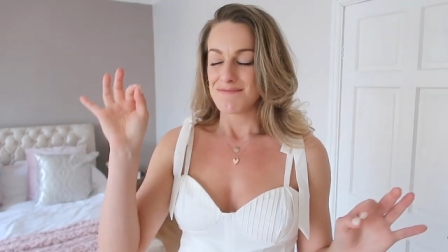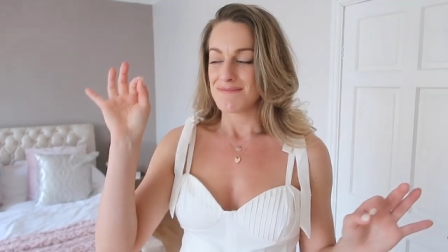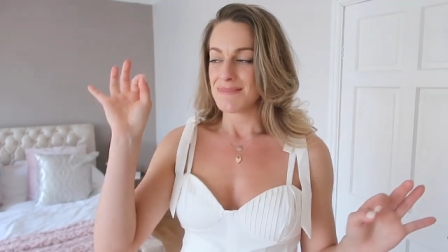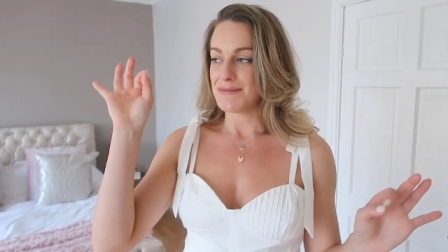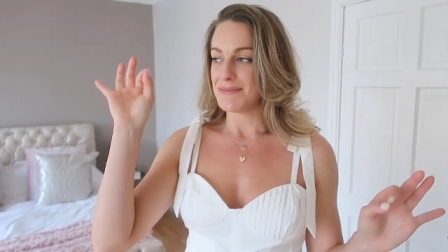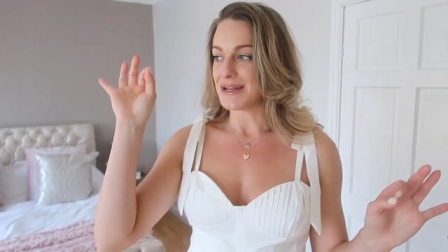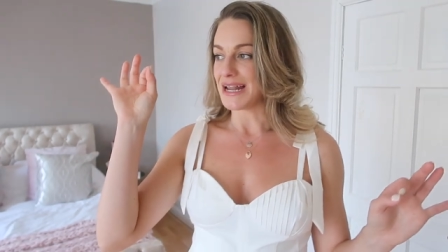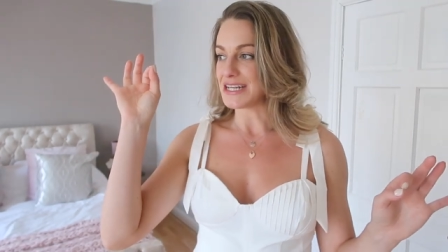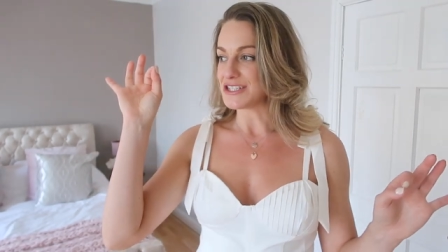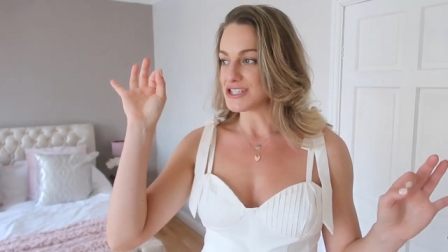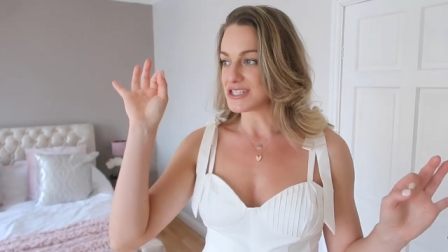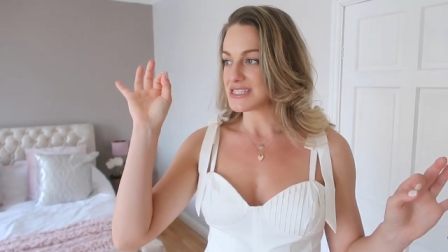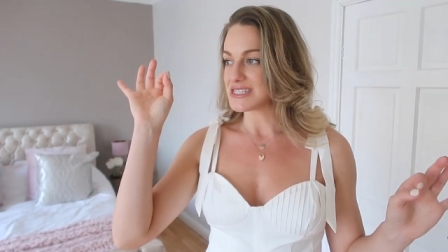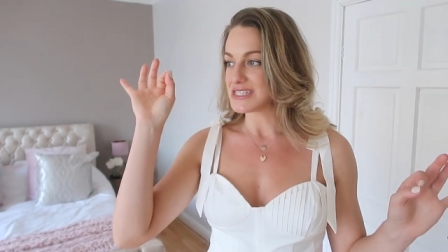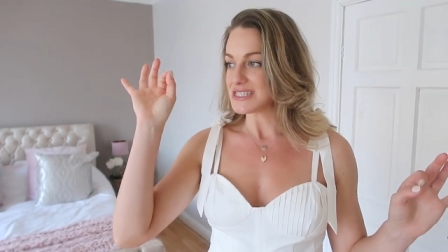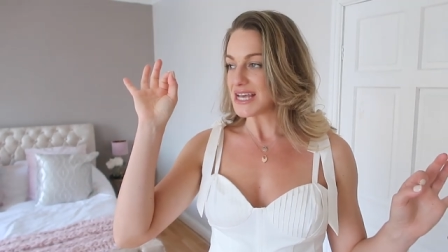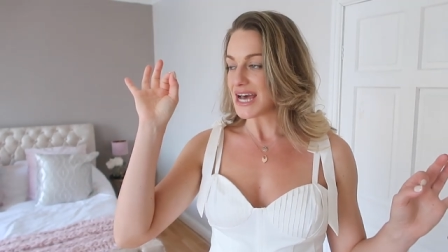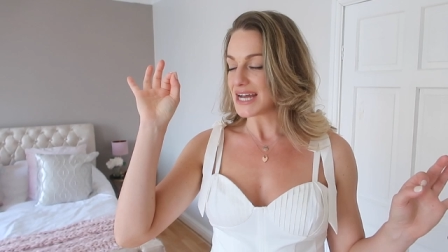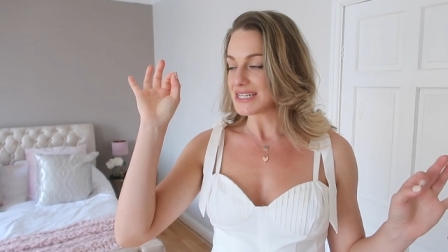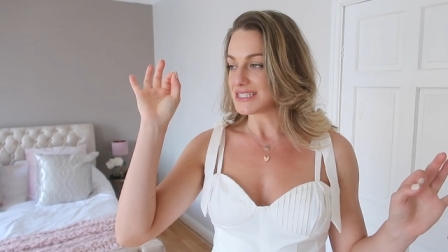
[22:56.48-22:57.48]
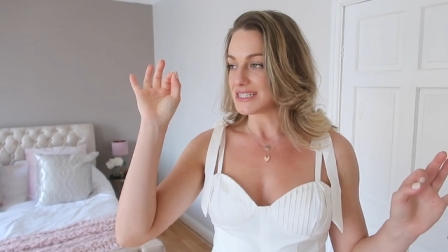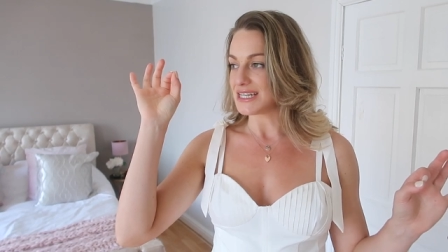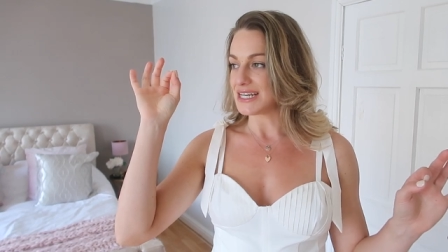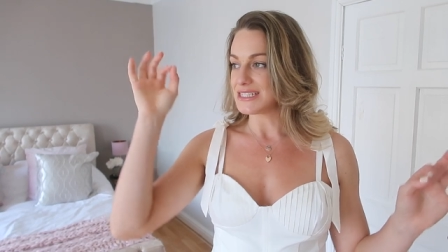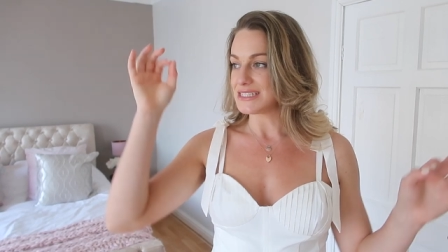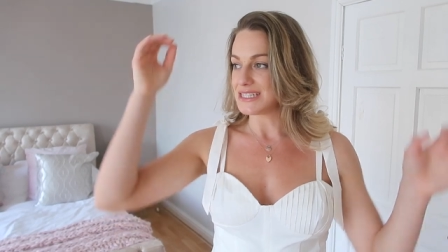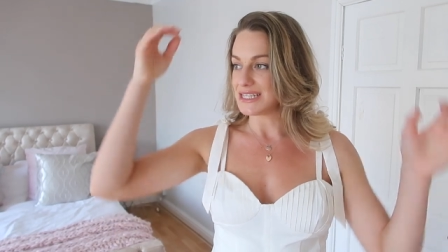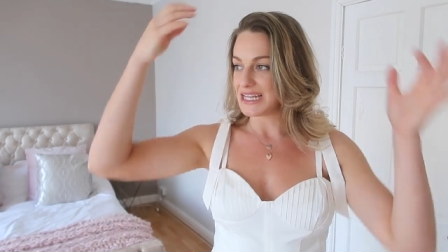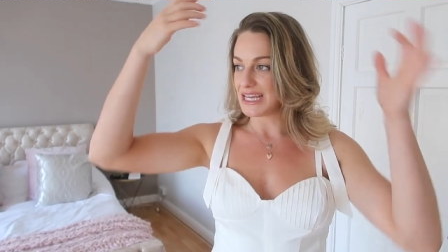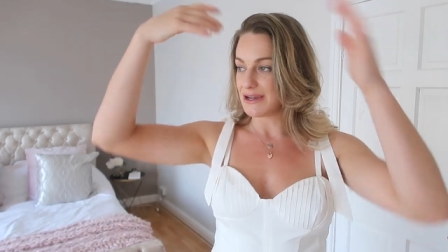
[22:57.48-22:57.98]
Maybe like just sat in
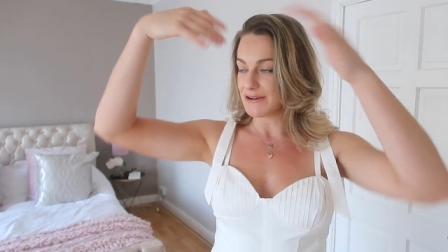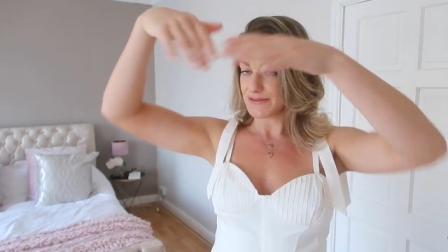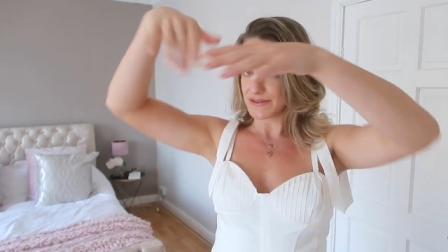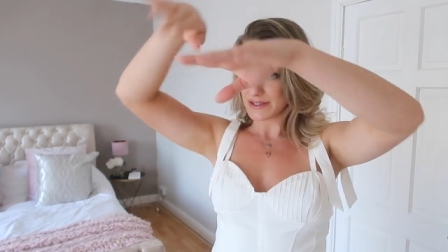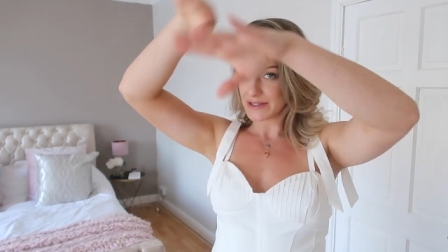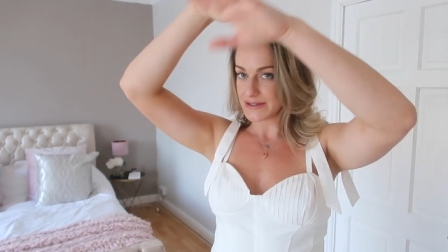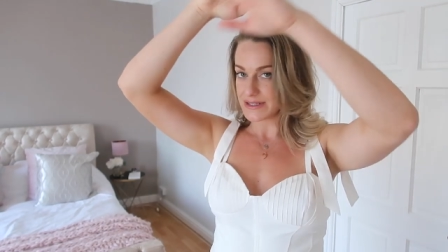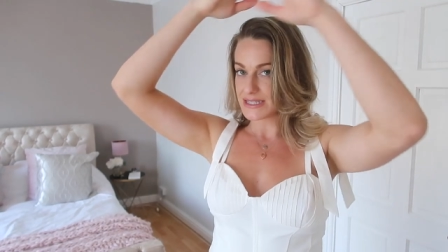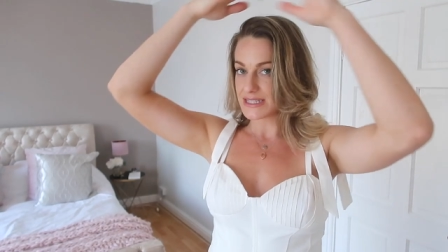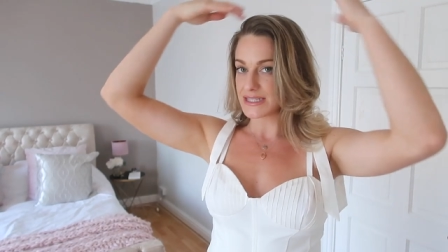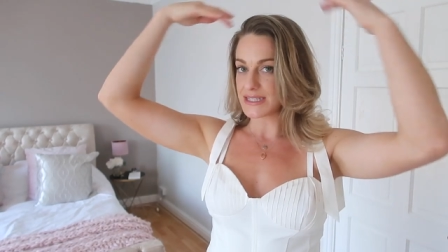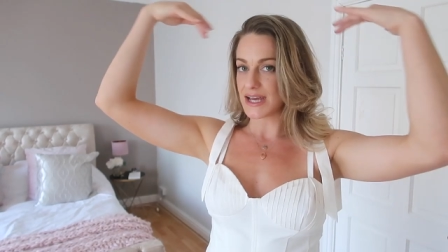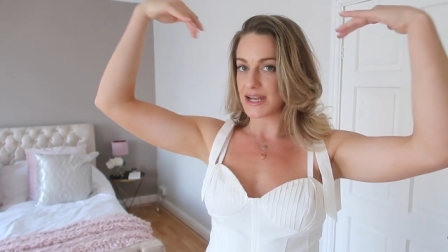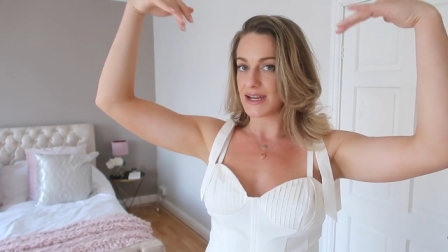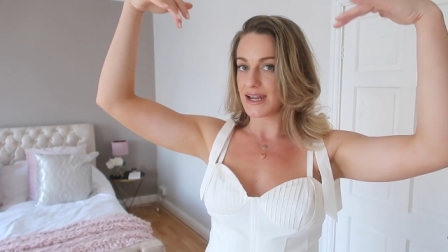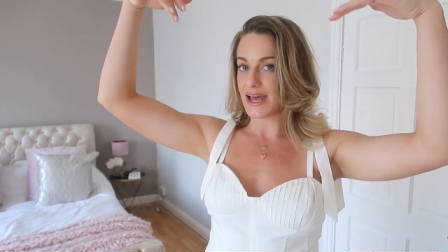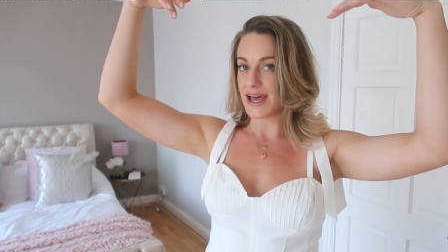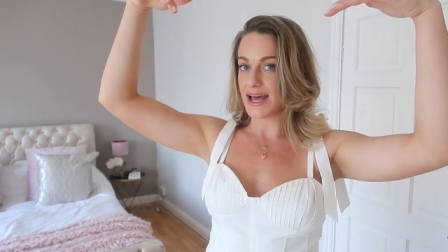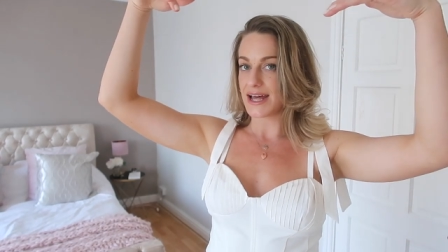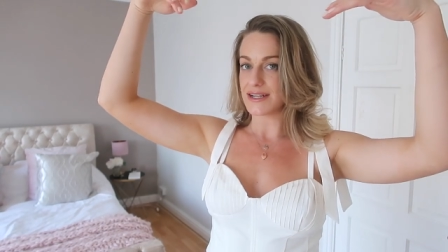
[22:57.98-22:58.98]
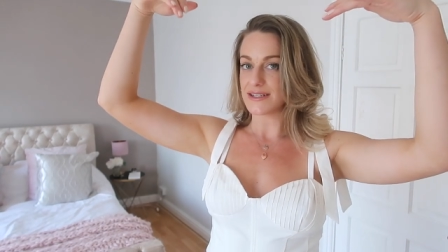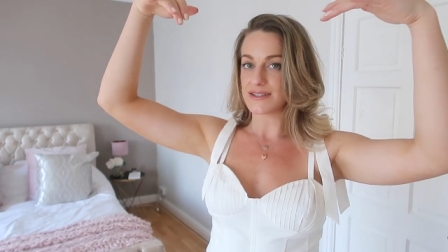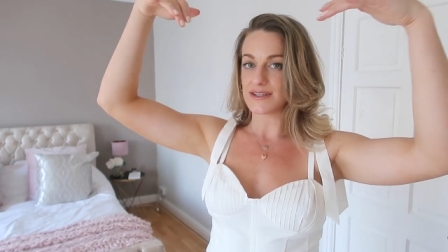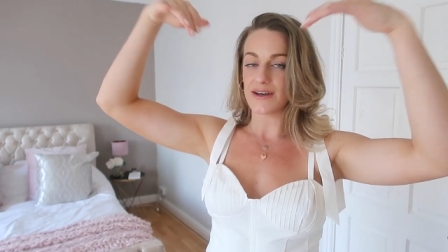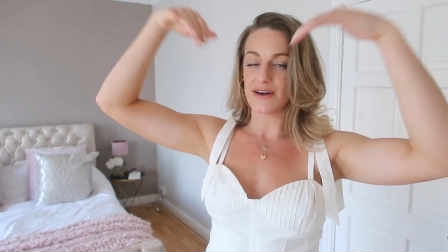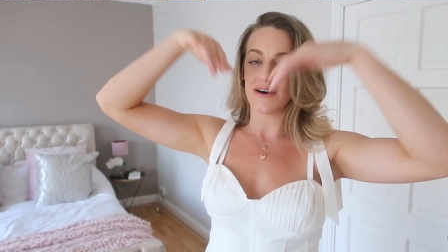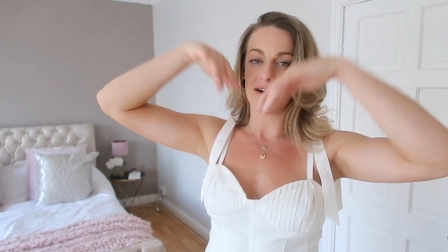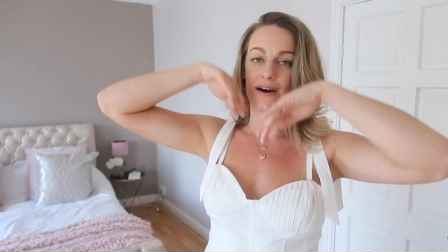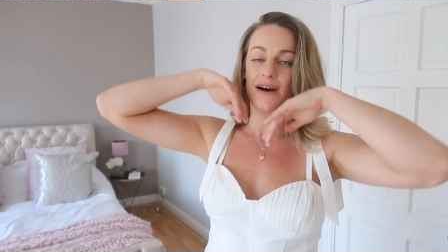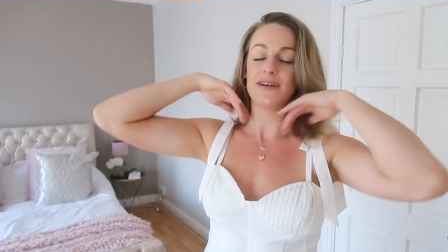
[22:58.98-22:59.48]
Italy, one of those sun hats
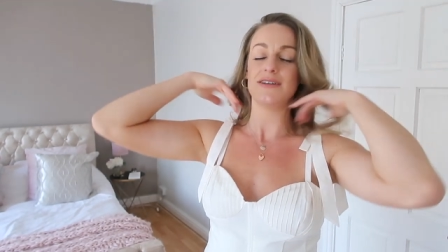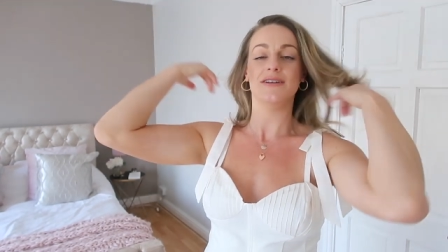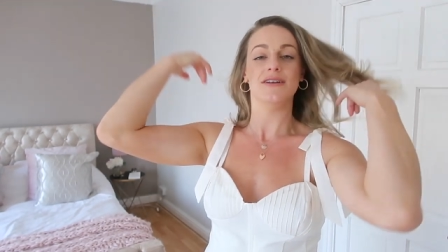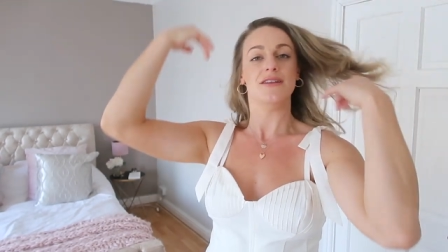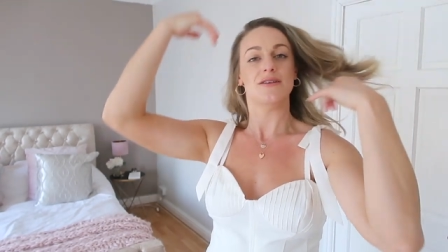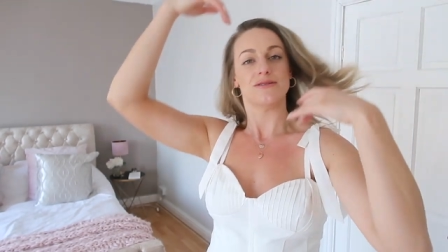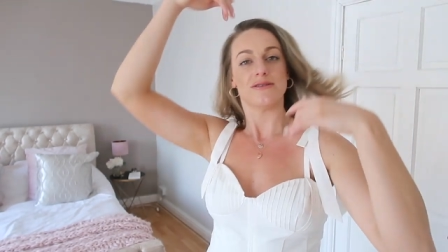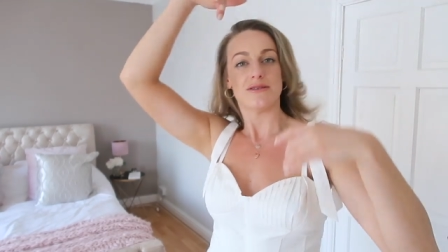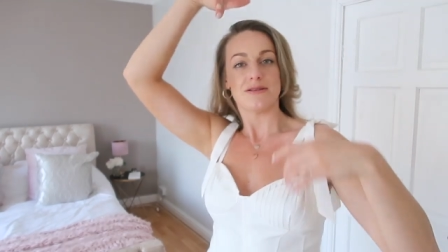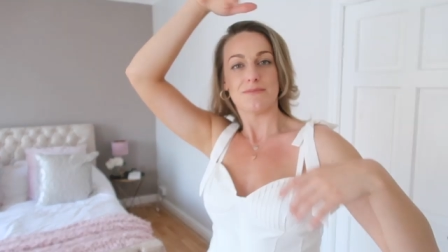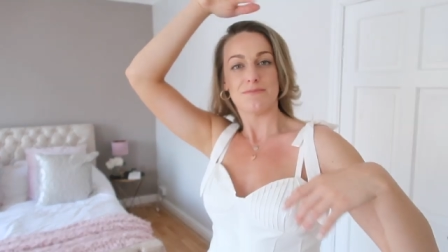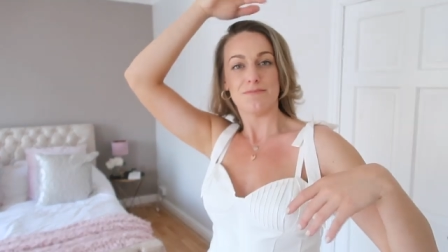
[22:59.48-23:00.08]
on, you know, the